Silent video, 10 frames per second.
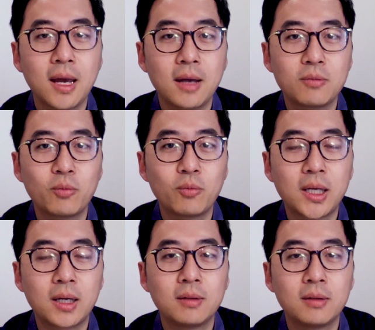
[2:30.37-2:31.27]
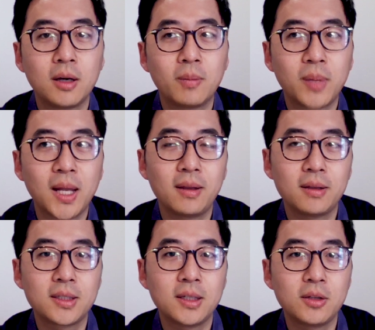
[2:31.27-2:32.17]
and we can apply
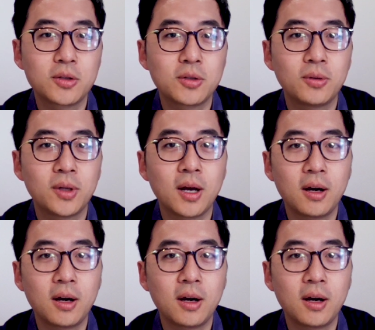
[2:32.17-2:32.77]
this into the